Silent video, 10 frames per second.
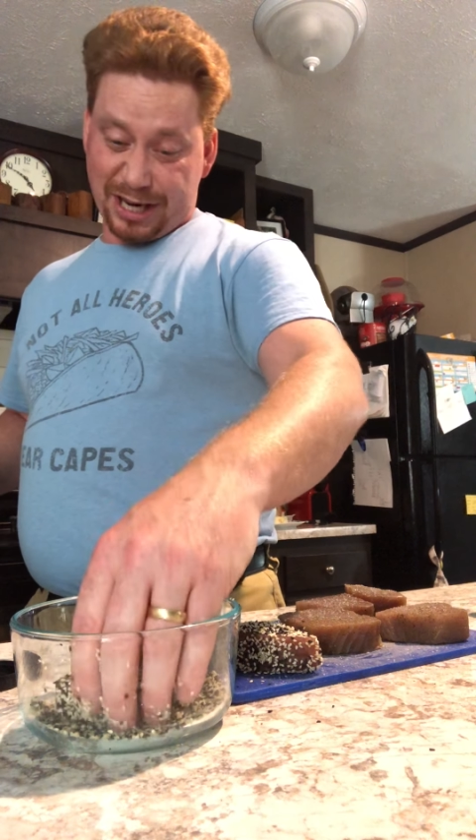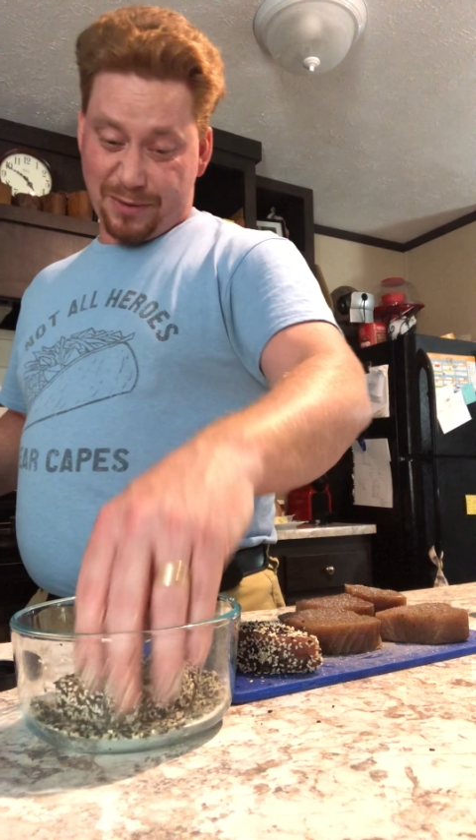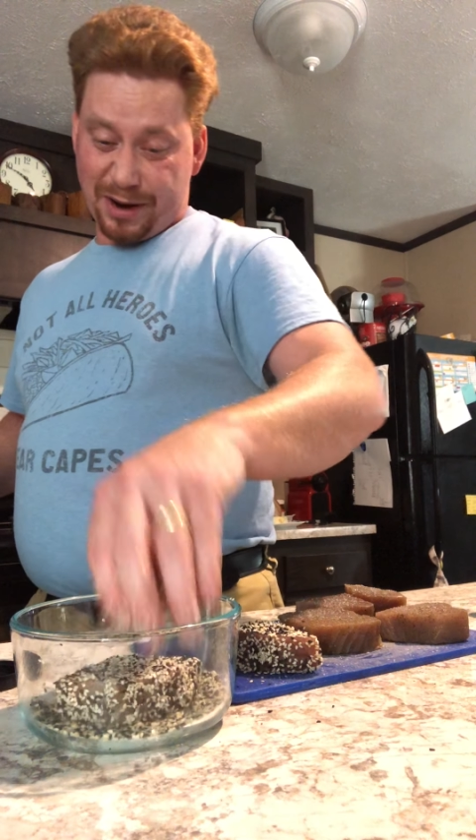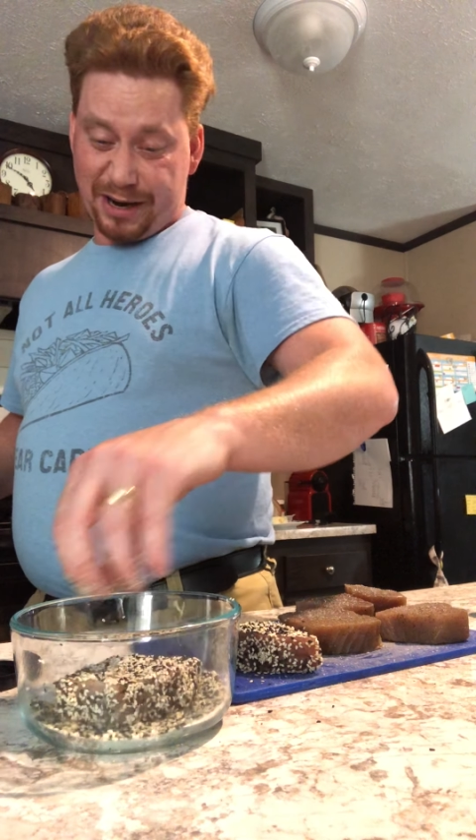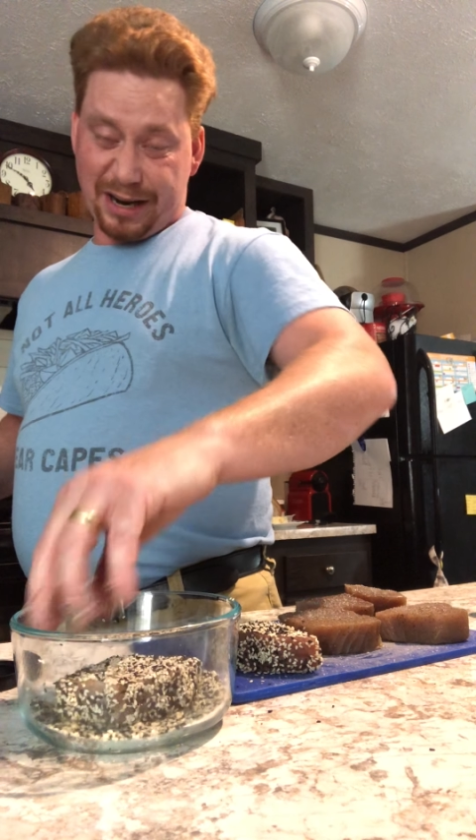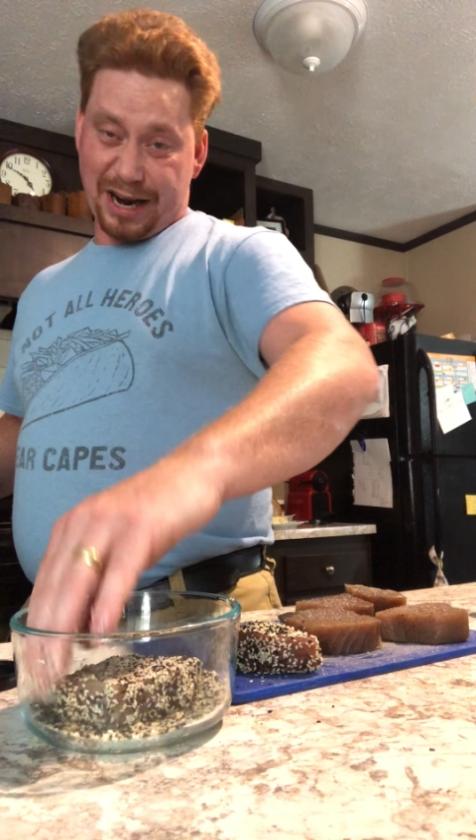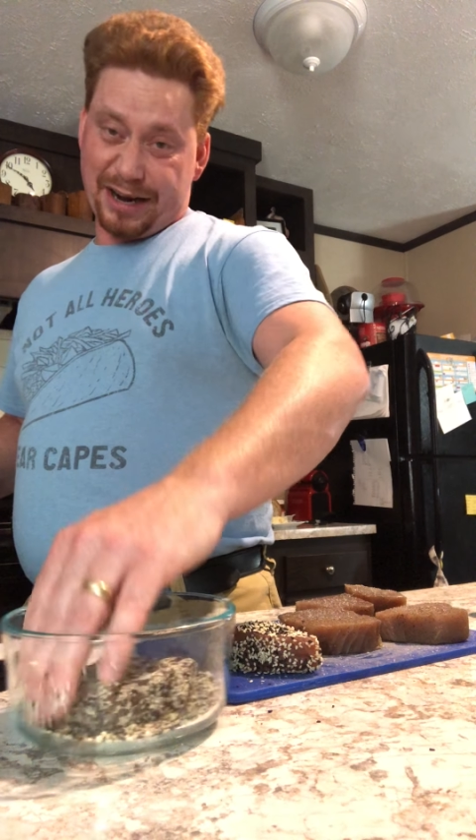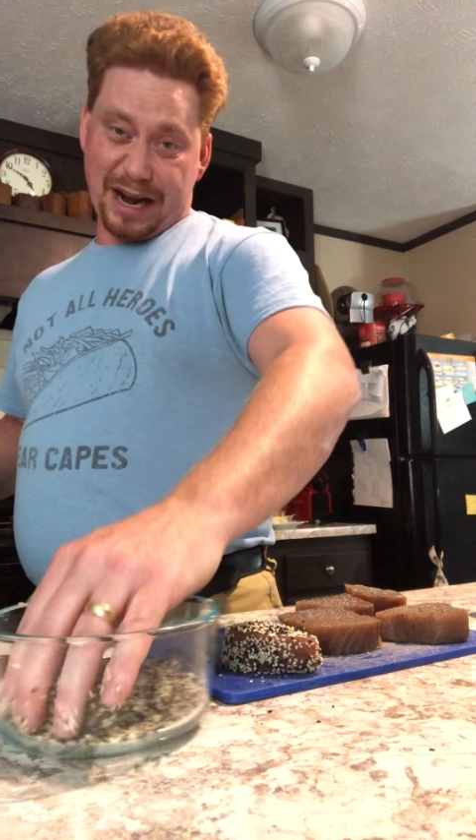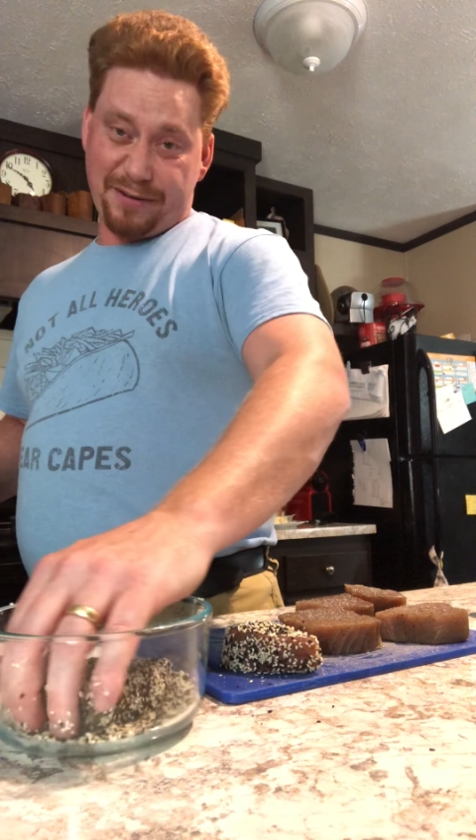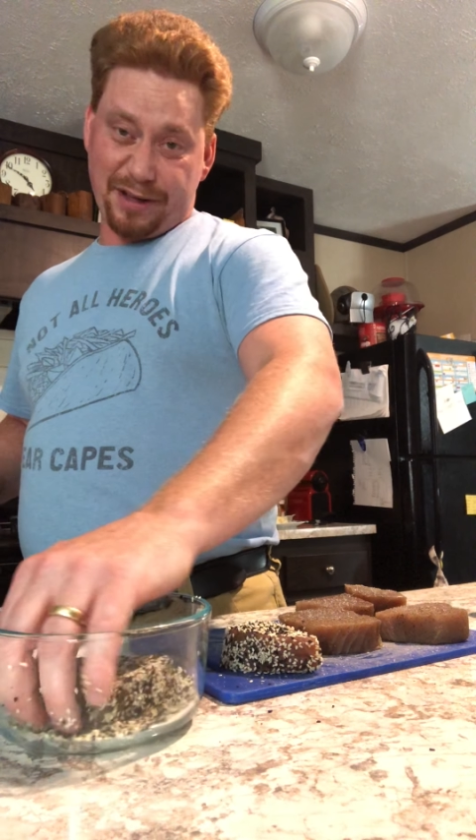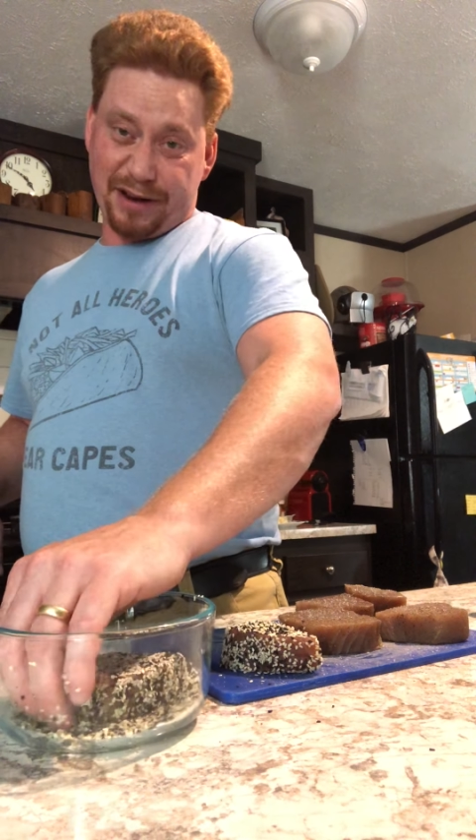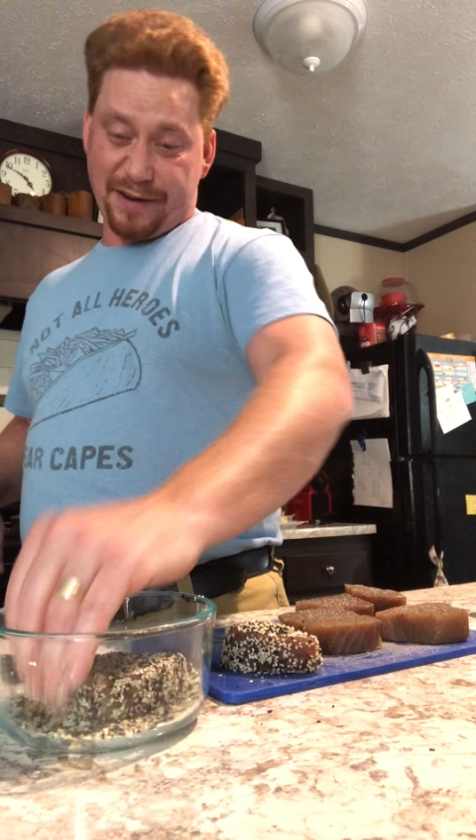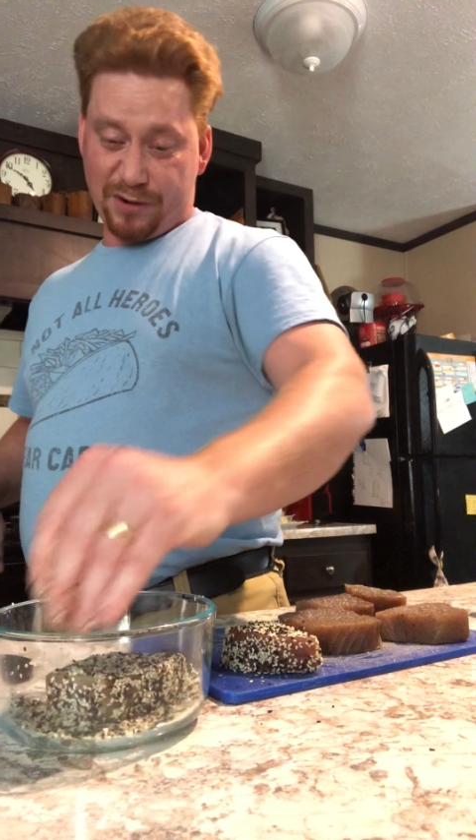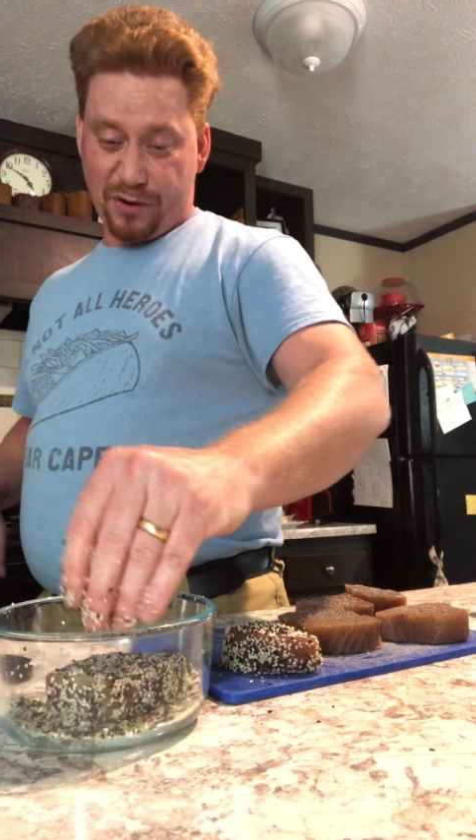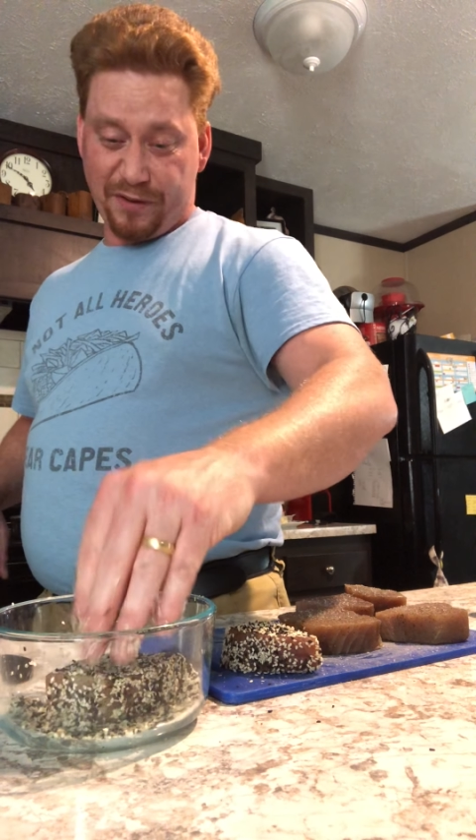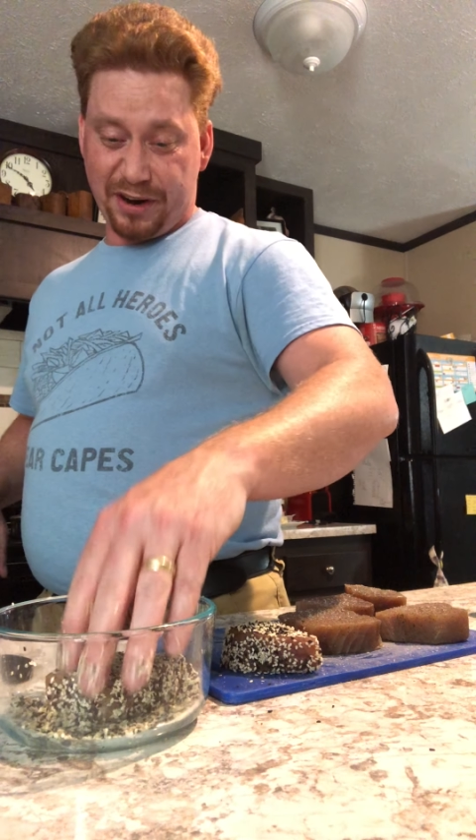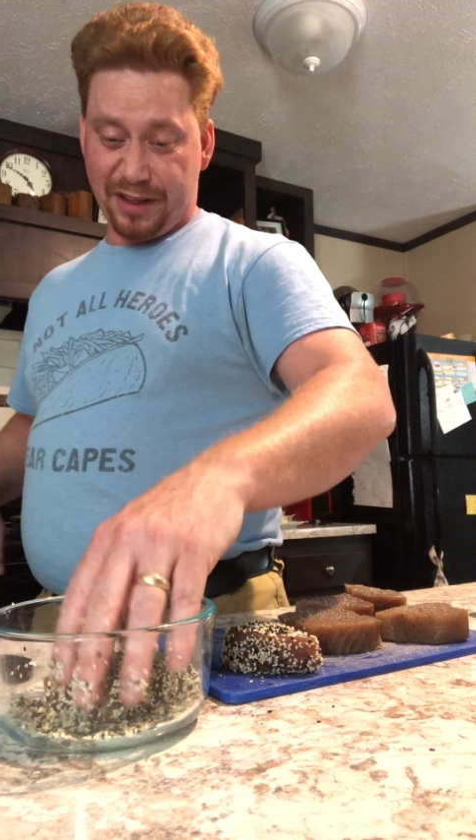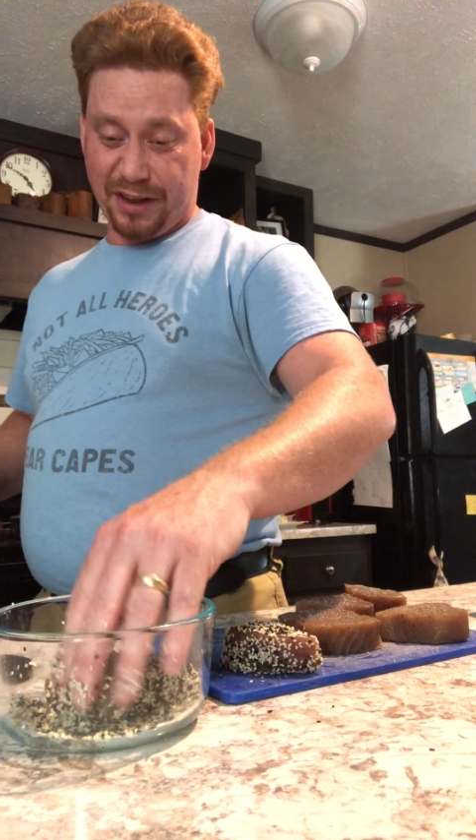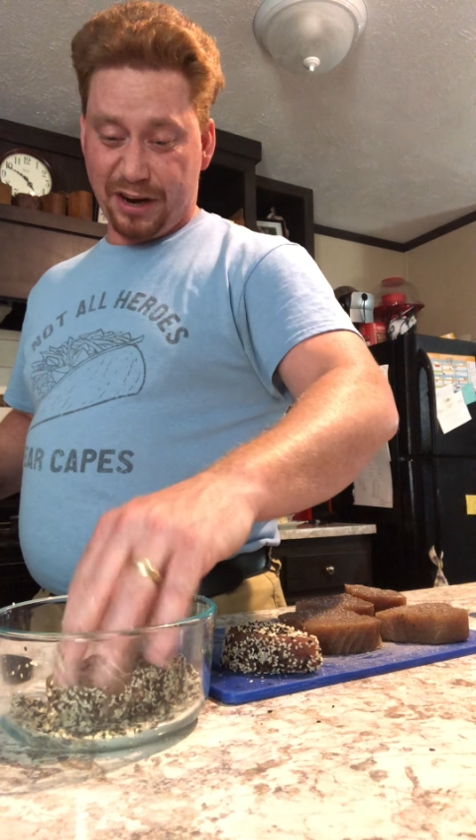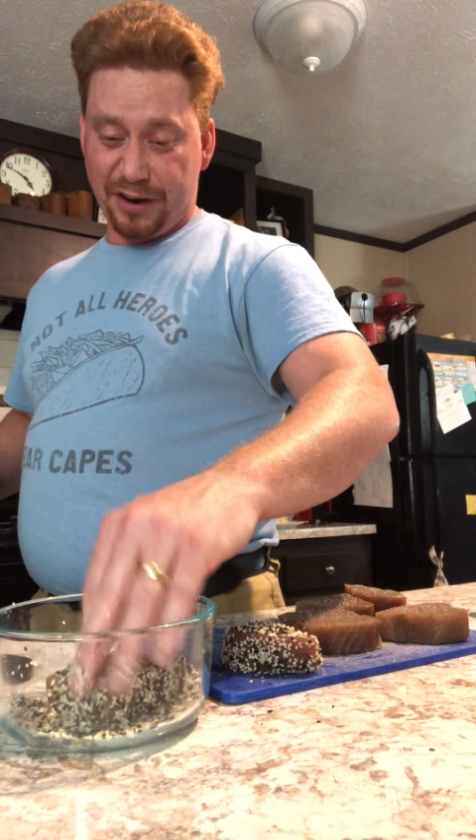I'd rather have it
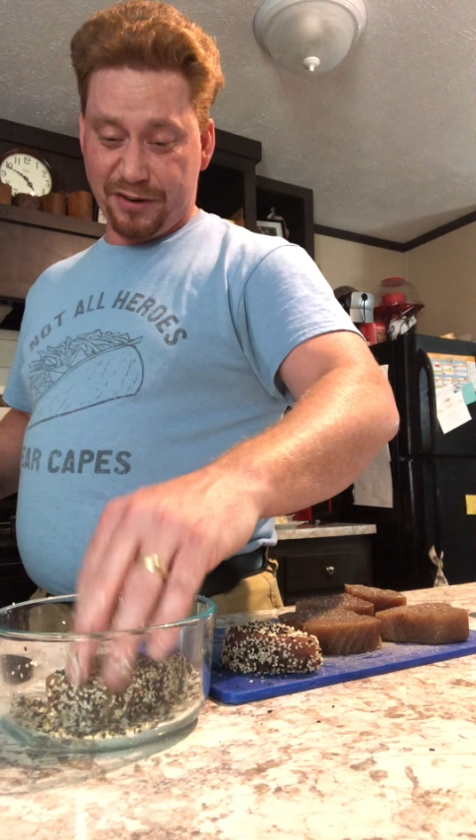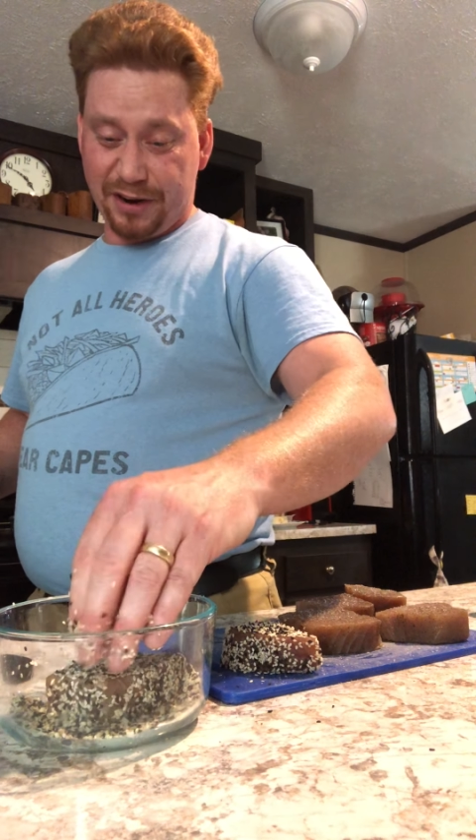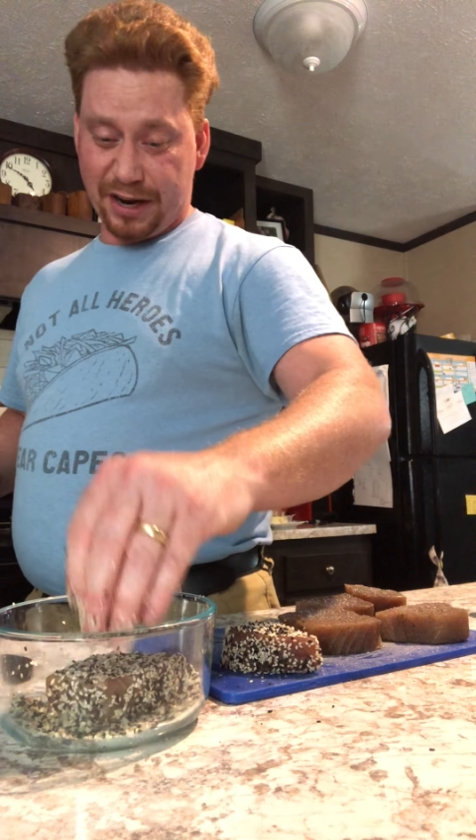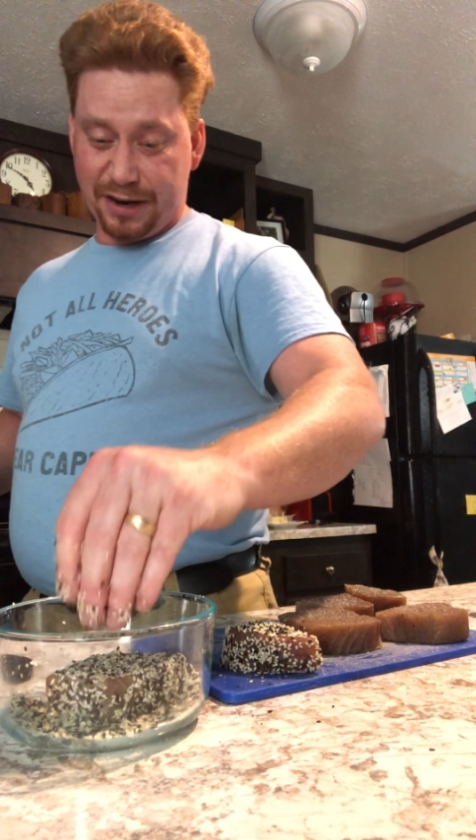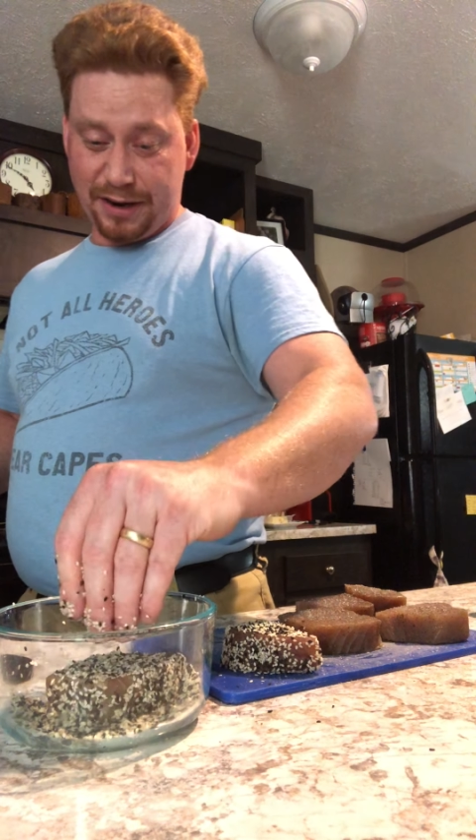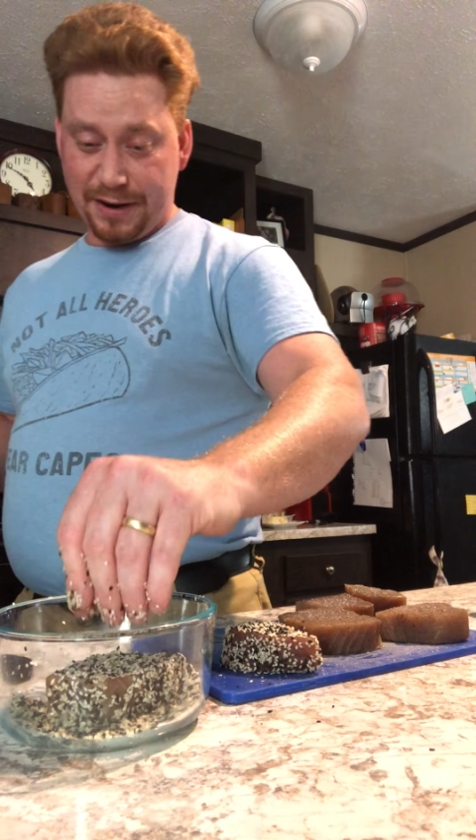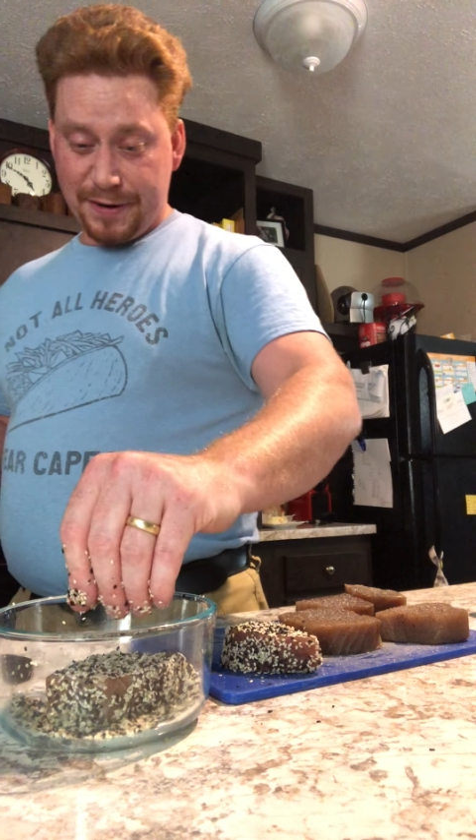overdone than underdone.